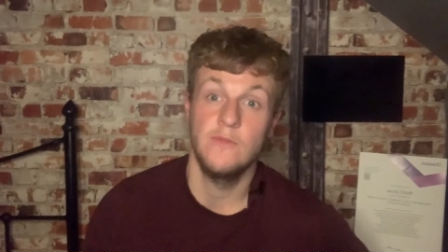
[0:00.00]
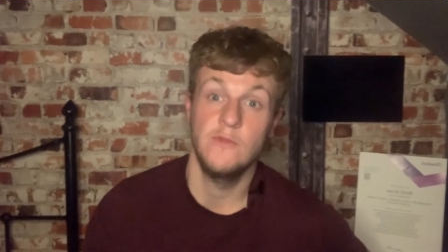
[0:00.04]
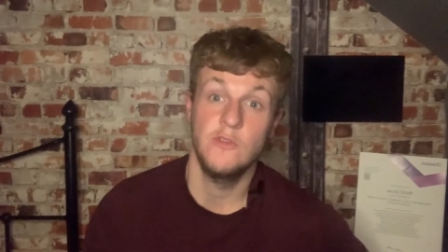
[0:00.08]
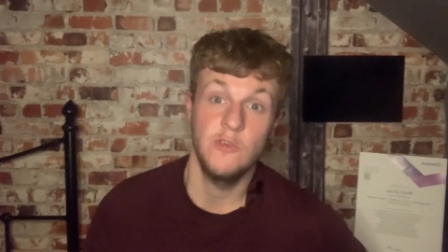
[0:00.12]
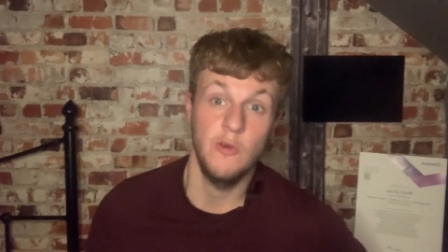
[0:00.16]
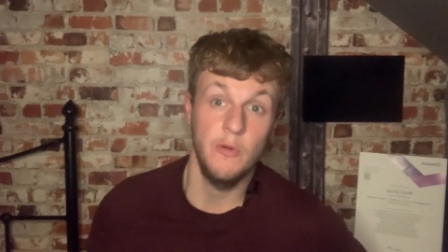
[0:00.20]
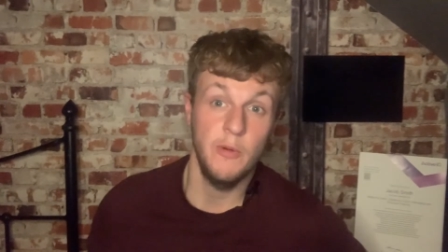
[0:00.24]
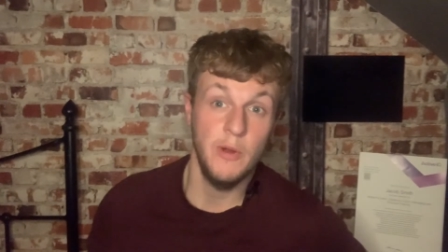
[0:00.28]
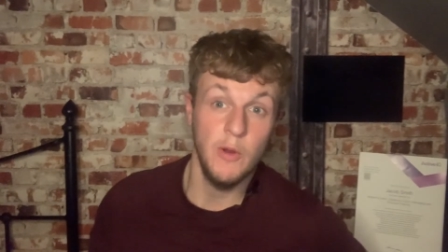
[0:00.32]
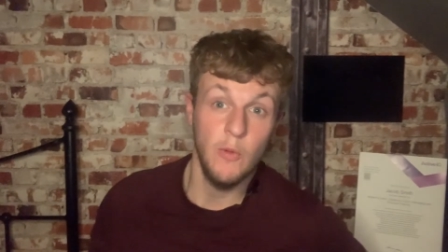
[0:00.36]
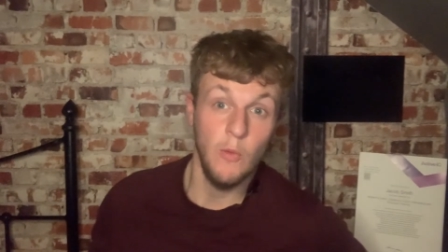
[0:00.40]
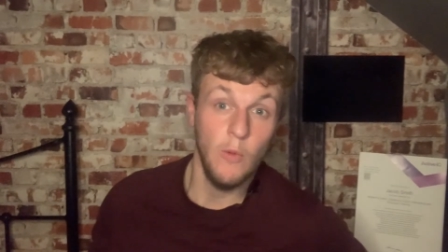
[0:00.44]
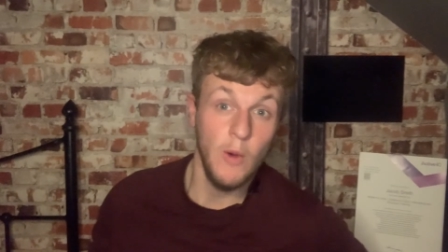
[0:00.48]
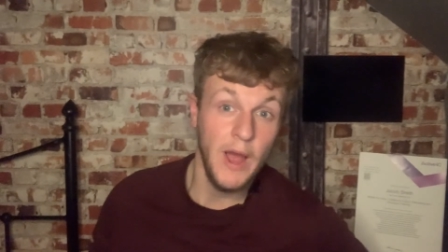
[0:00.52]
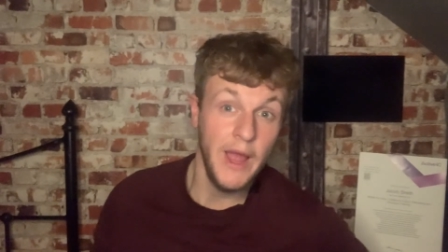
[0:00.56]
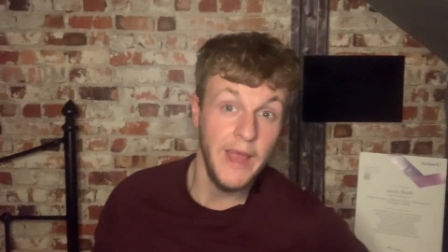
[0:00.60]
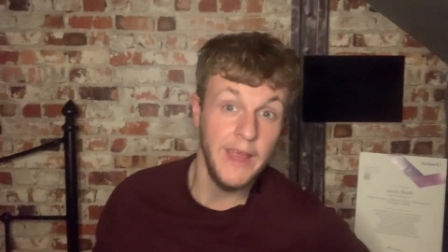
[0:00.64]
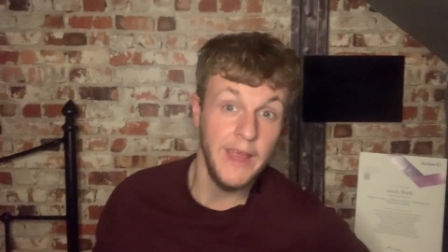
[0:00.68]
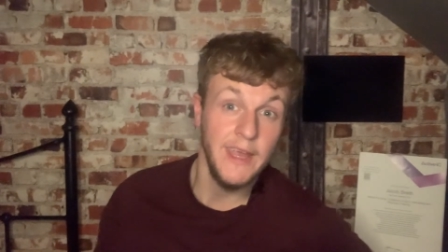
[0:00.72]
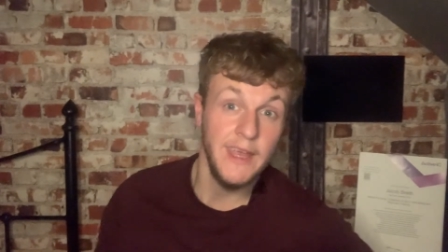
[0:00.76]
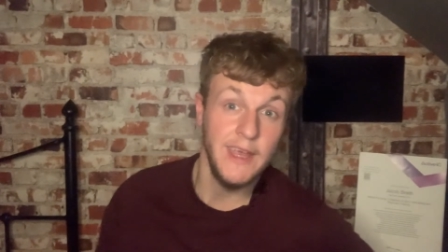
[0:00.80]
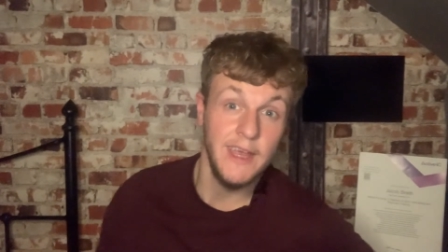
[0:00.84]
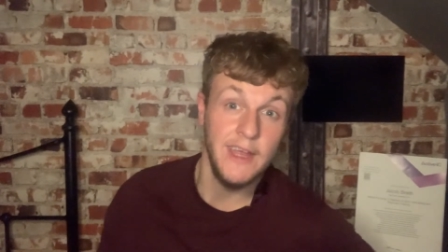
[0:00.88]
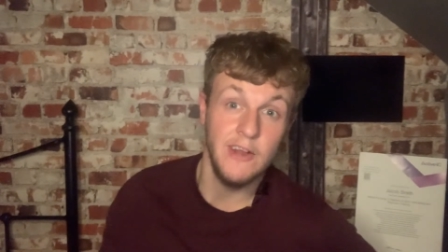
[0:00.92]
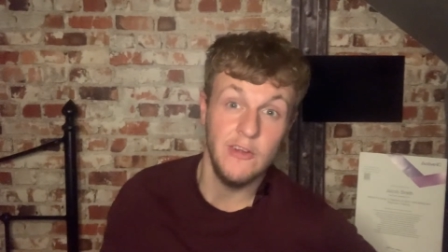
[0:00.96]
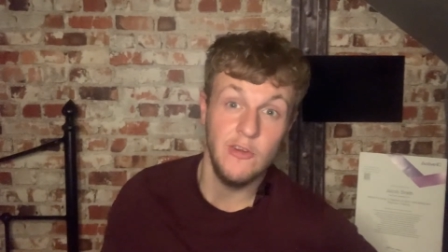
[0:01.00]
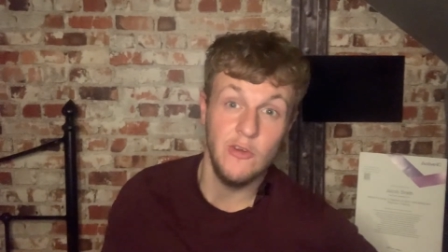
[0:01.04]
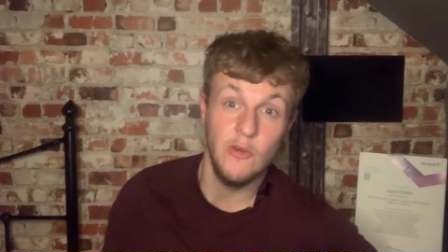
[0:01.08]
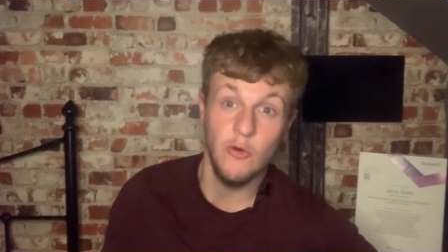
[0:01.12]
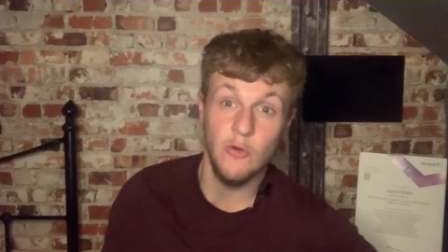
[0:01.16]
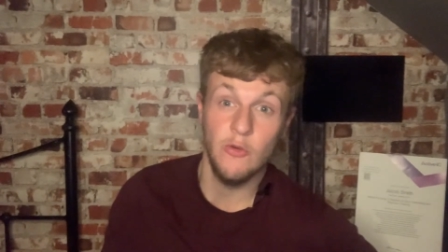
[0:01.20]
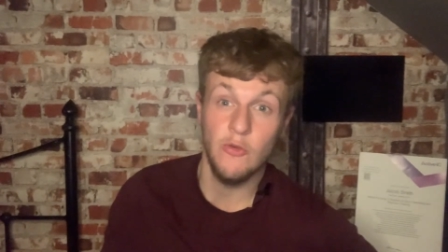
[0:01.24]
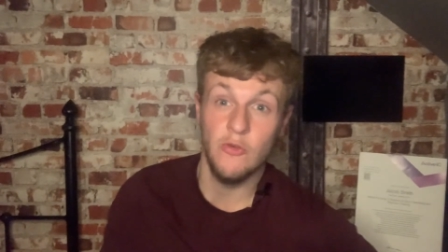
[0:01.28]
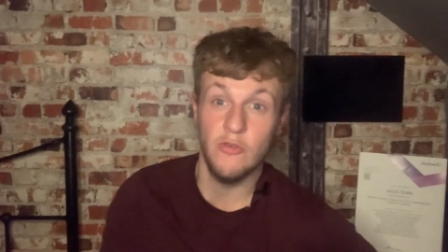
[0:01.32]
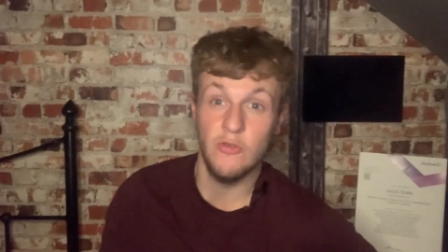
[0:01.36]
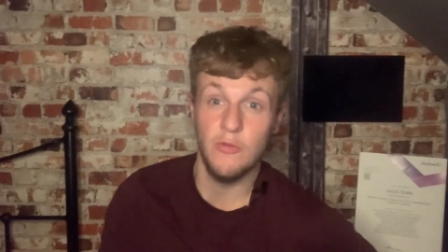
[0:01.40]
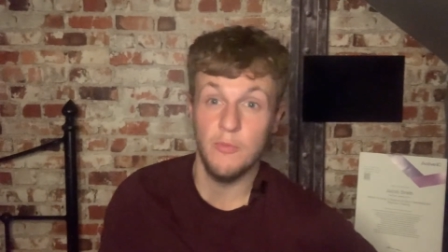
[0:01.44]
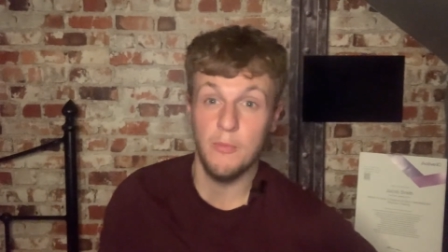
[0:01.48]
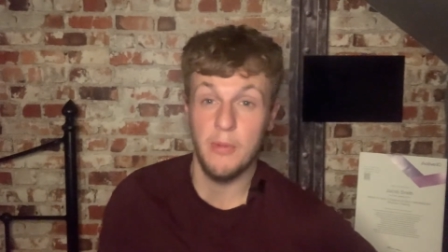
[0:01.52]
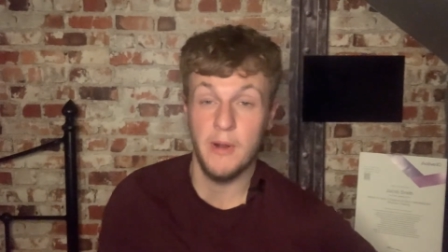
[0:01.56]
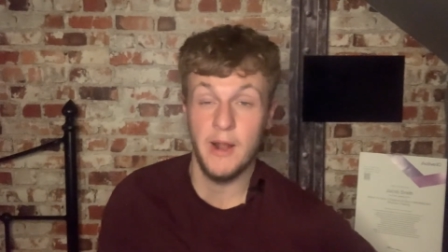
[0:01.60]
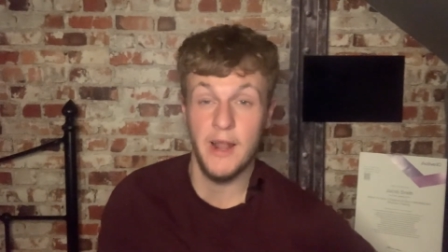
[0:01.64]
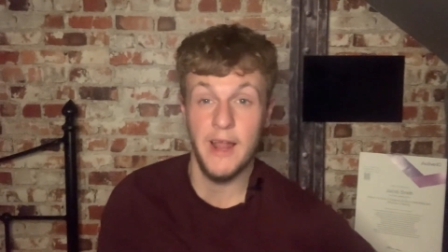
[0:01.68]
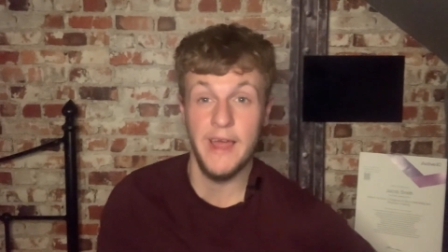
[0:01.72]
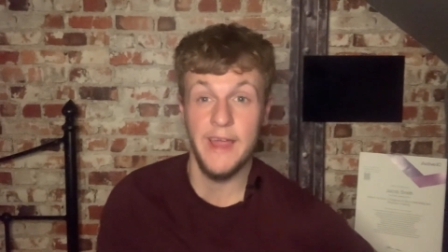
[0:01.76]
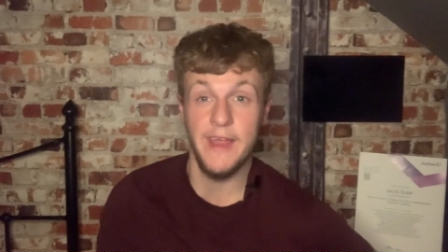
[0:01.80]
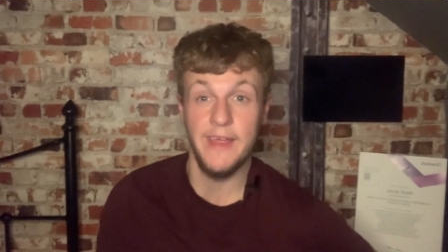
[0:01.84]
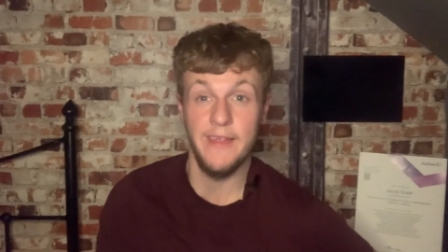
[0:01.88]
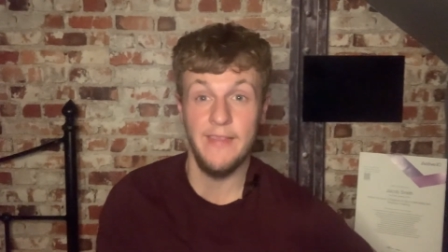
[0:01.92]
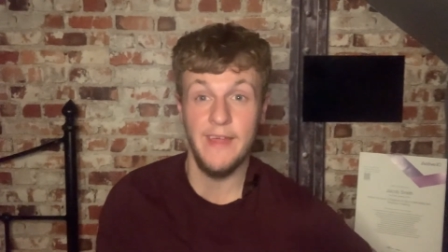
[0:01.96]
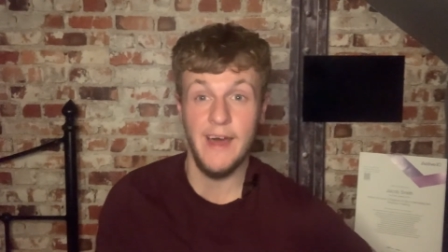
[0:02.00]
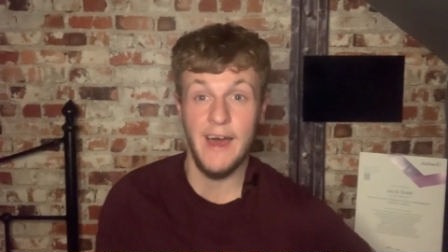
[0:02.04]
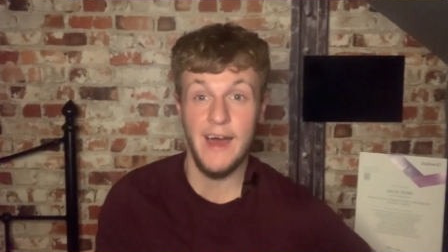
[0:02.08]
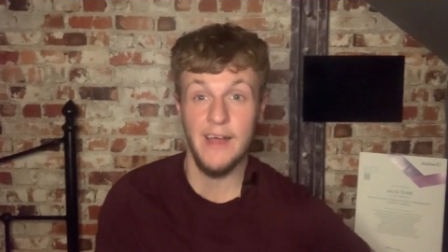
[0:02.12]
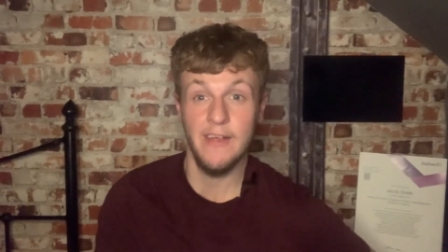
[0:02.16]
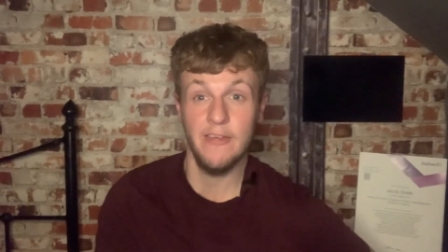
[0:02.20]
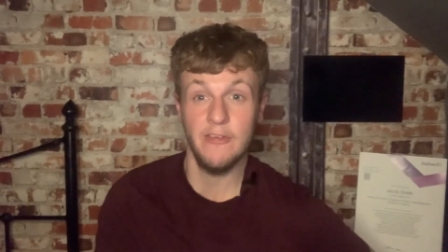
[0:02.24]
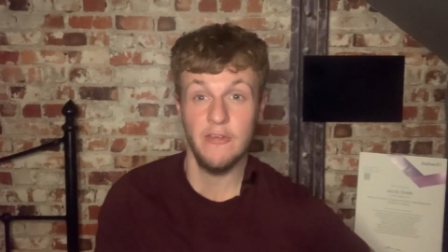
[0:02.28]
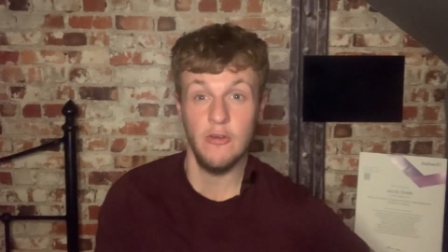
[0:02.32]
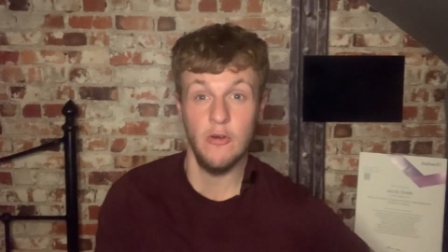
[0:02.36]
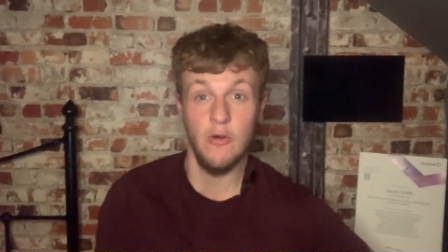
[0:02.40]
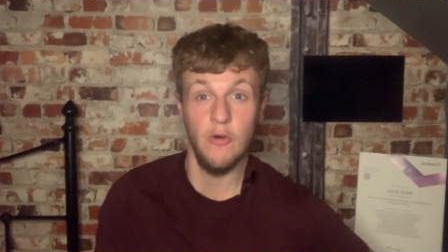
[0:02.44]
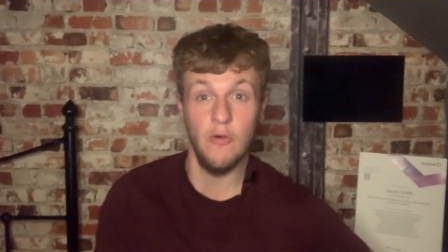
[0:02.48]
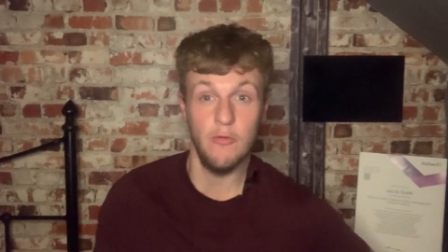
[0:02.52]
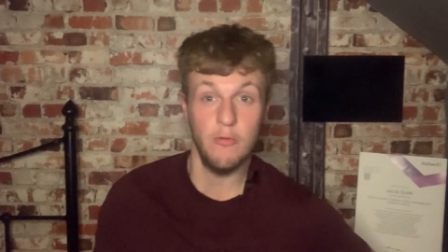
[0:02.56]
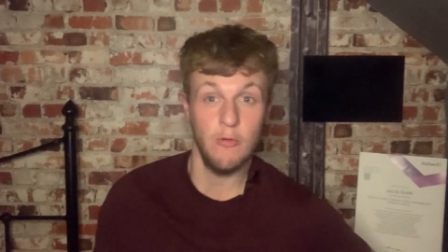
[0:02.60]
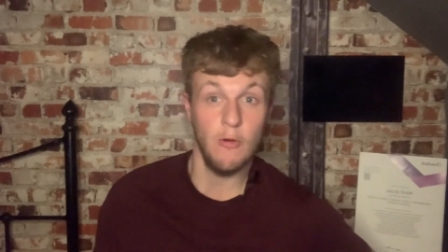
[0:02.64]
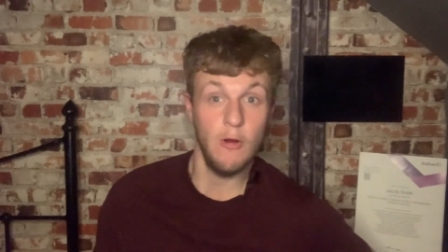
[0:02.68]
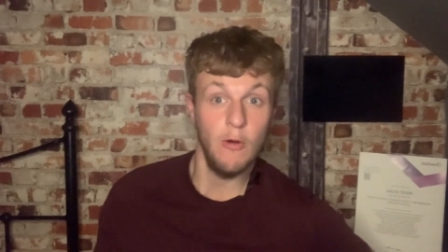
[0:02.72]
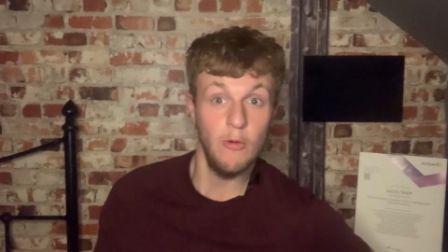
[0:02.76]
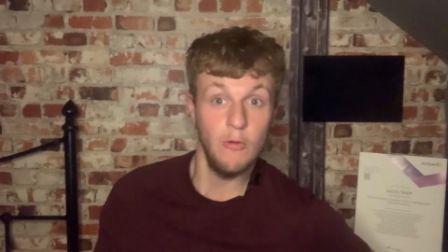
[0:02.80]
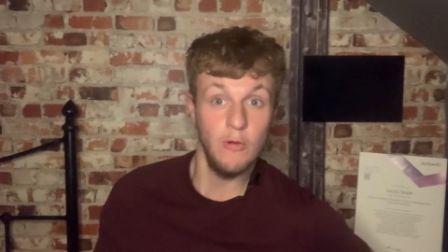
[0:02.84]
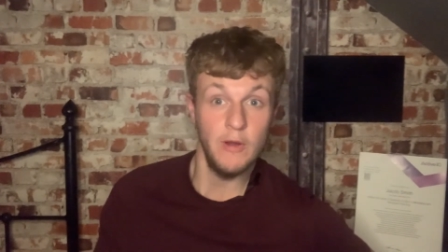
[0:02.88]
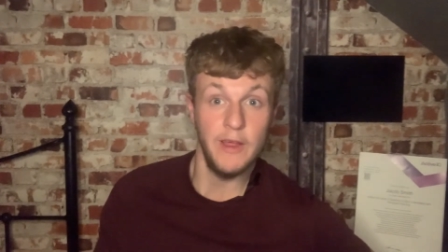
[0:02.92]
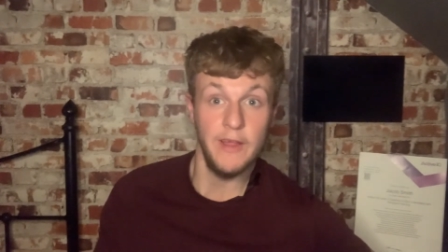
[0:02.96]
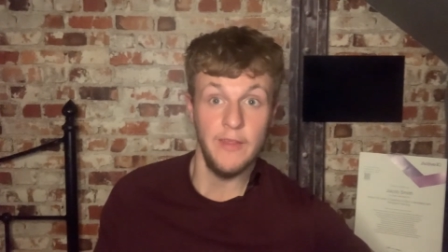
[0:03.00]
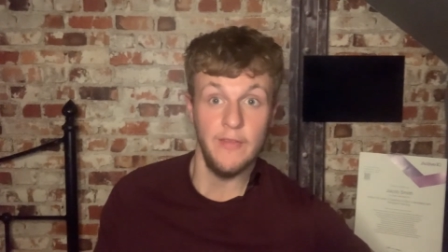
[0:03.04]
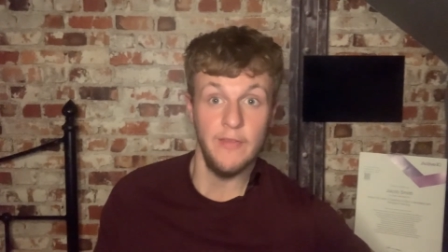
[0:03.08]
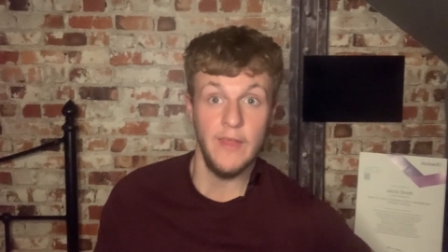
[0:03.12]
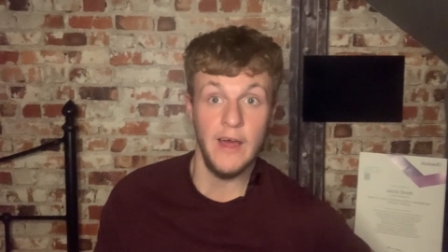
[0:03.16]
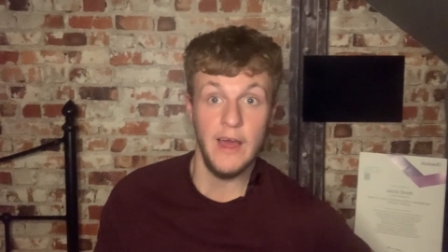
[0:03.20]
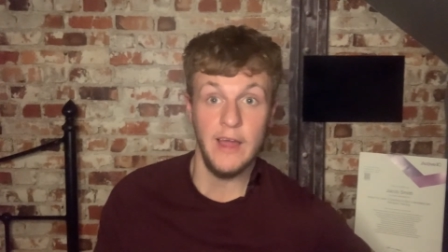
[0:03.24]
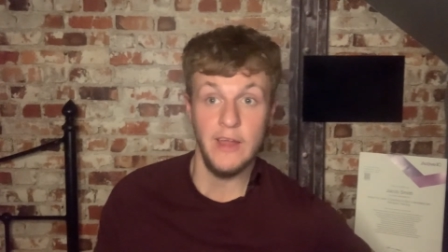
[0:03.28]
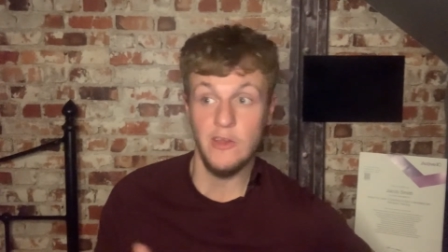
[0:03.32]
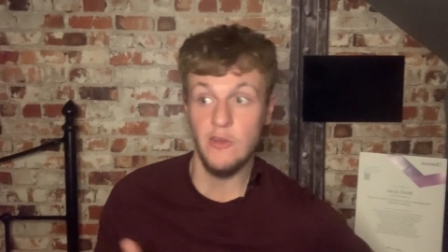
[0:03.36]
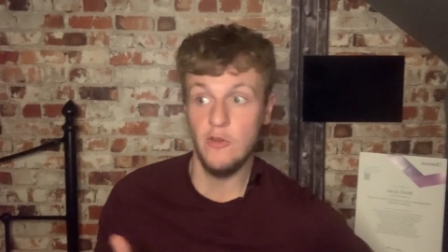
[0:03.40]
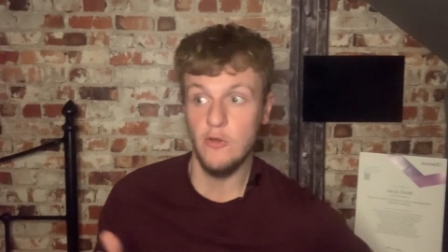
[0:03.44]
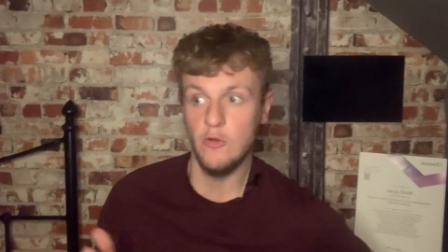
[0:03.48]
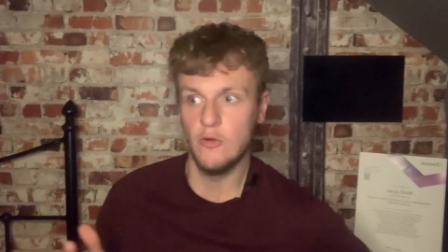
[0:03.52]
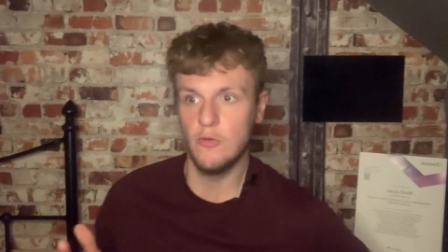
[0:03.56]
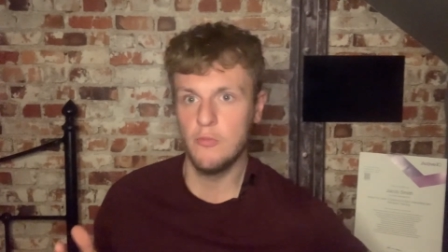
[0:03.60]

So in a way, it does play that sort of role in that you